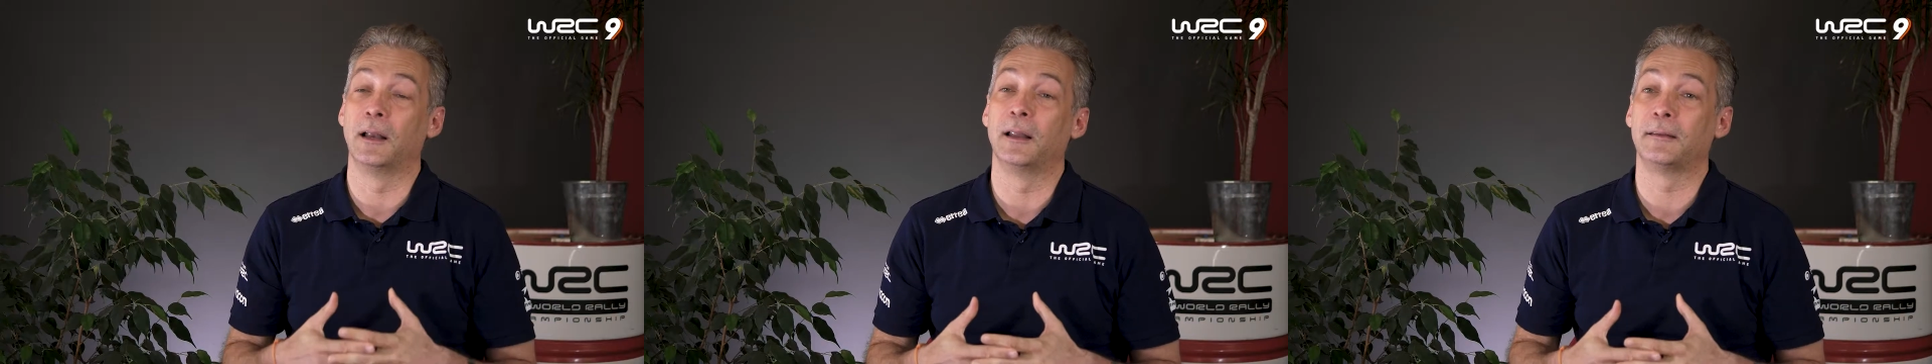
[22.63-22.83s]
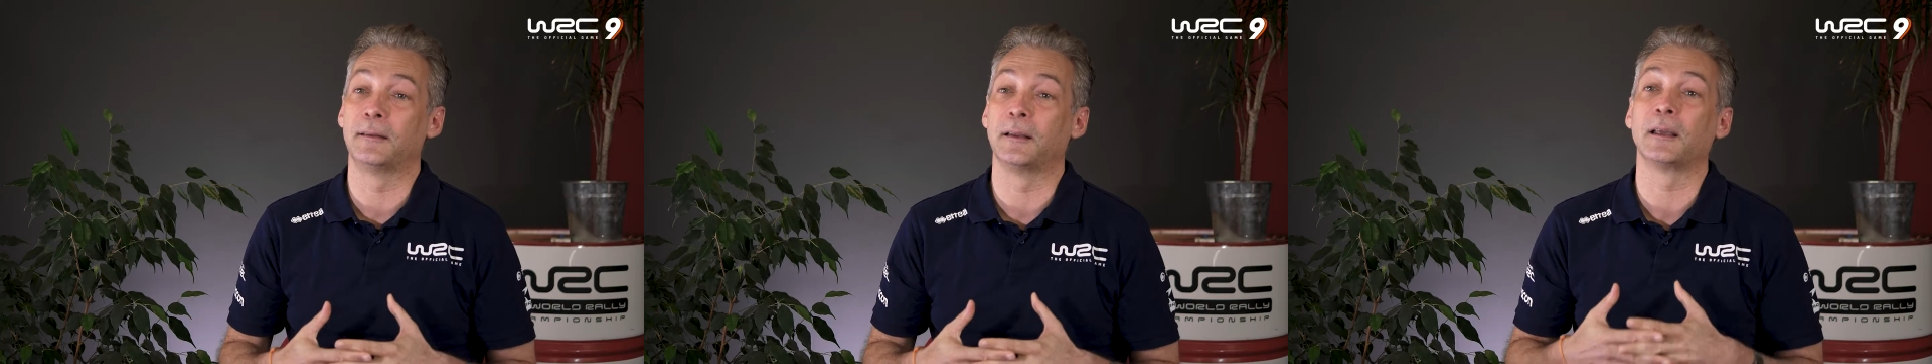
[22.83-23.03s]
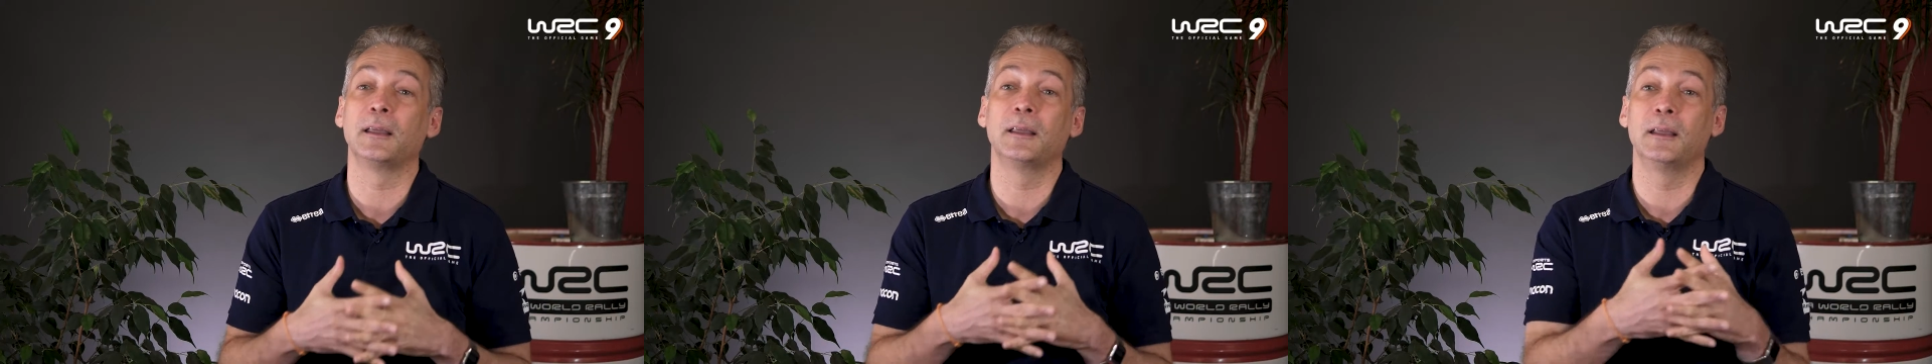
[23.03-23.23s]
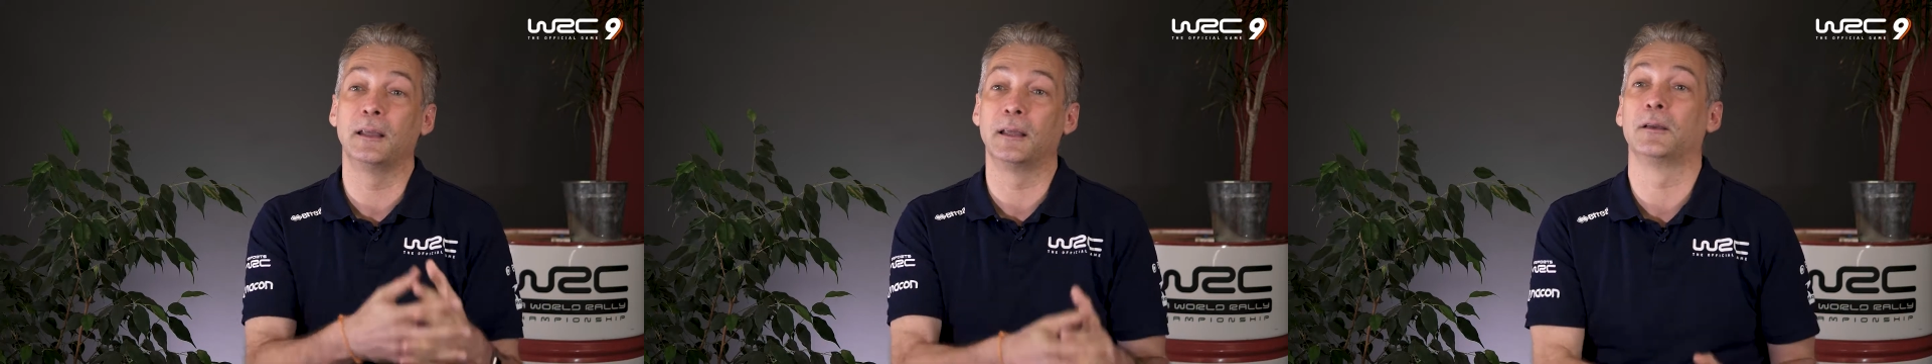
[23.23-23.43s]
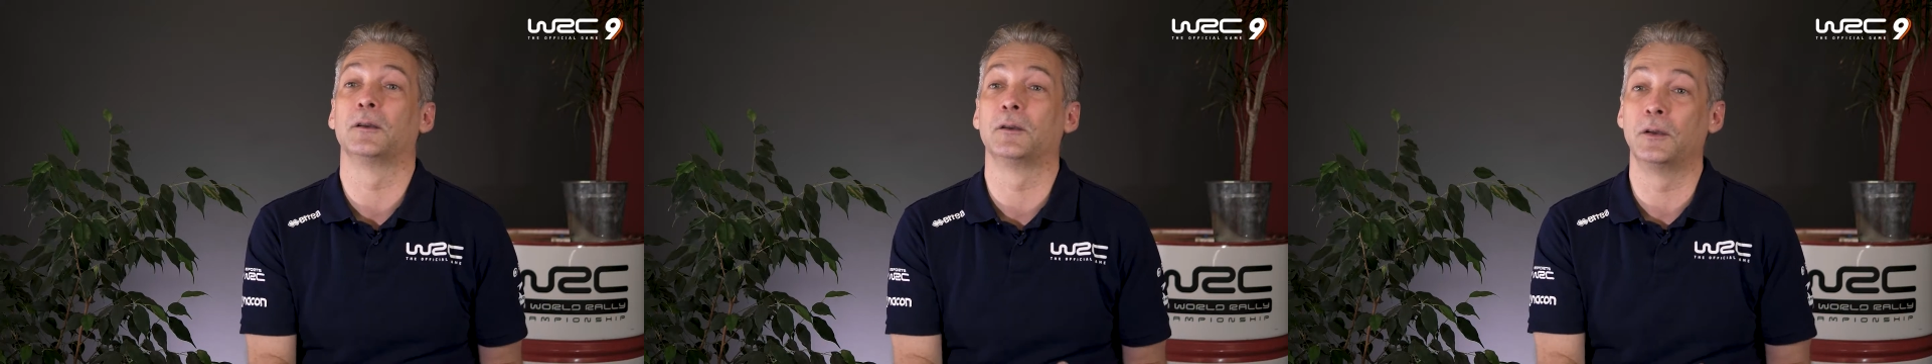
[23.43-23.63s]
and the game in
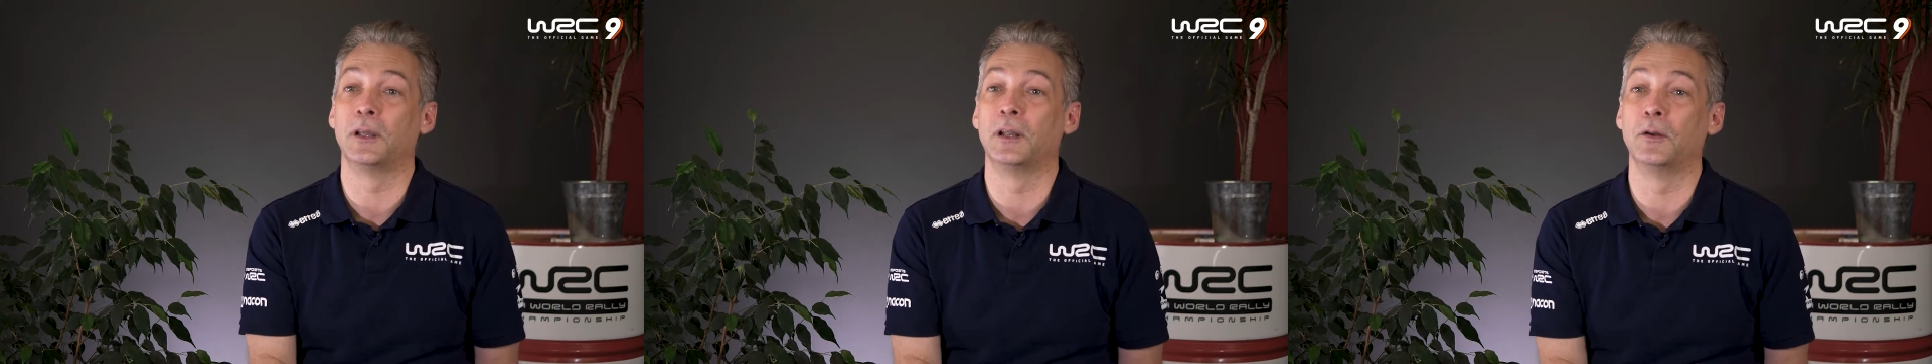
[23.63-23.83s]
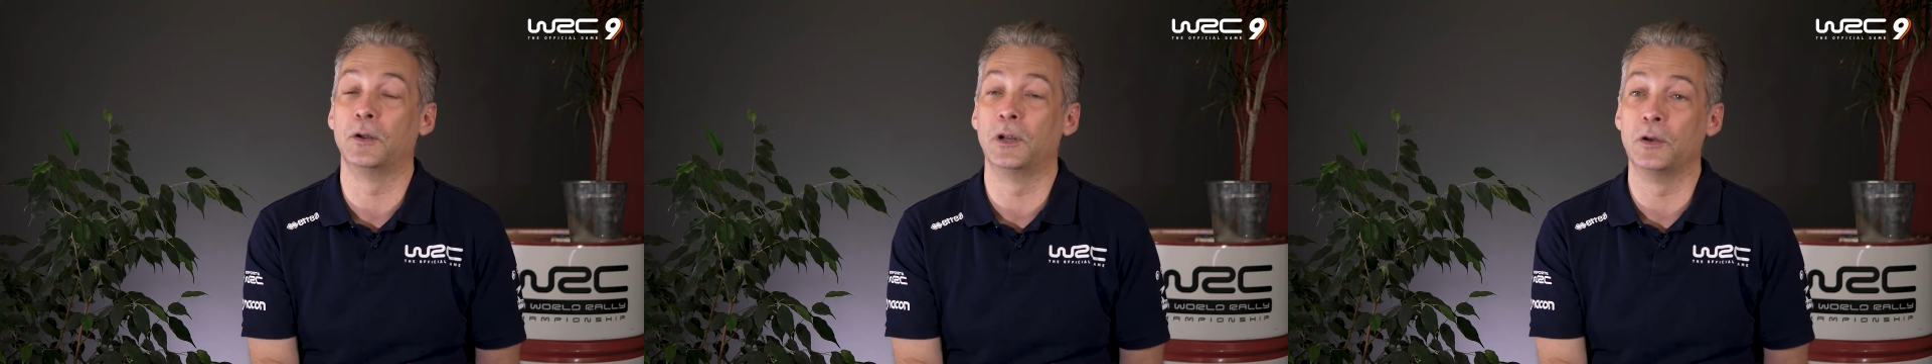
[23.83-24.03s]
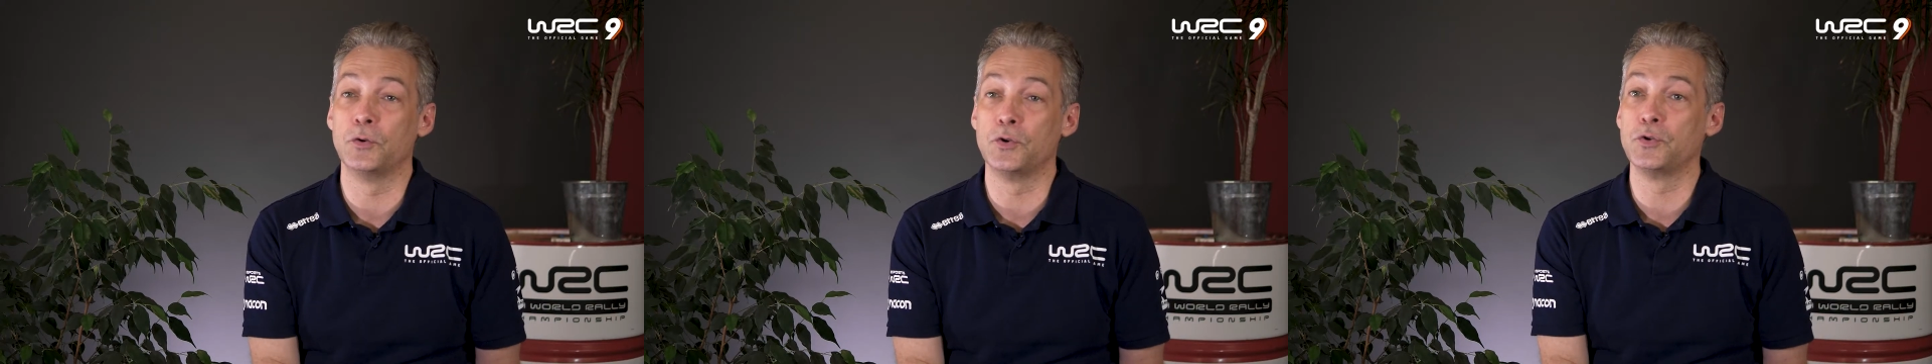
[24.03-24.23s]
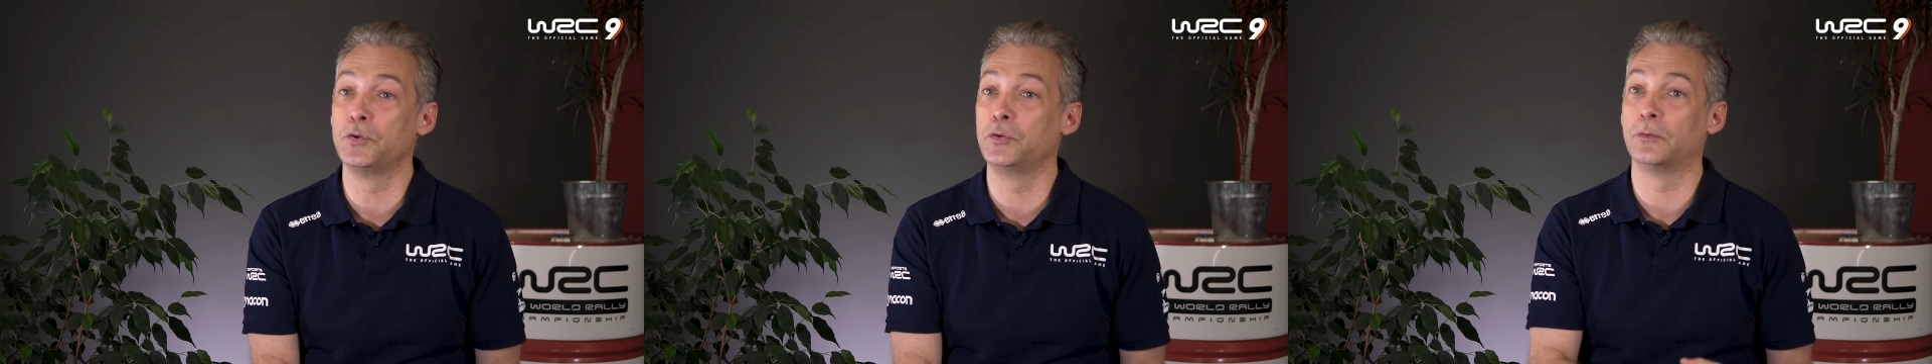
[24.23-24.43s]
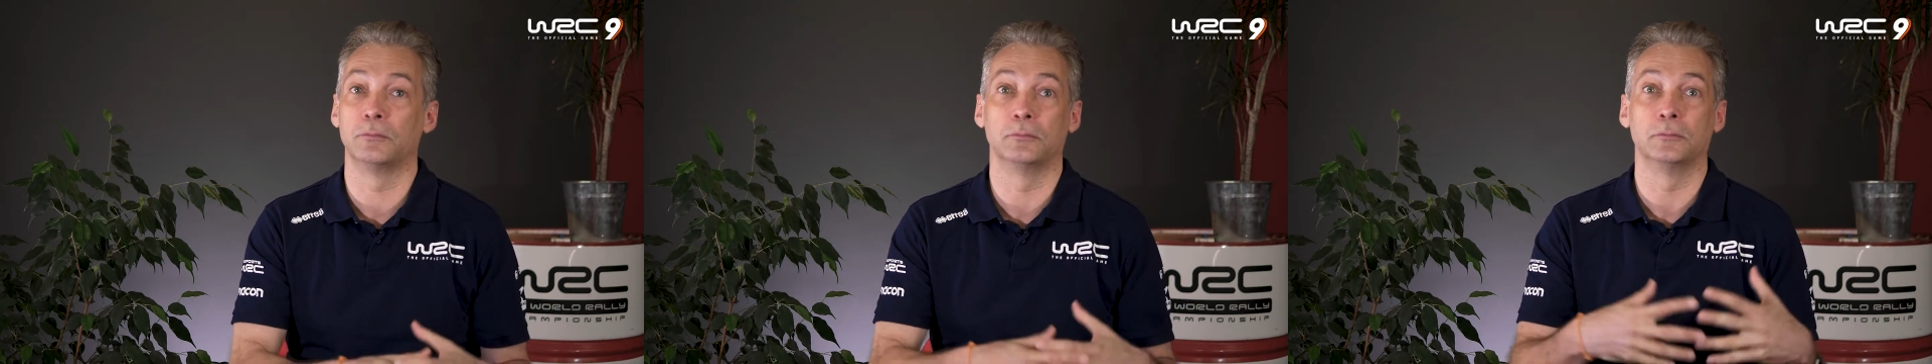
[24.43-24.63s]
all areas, basically.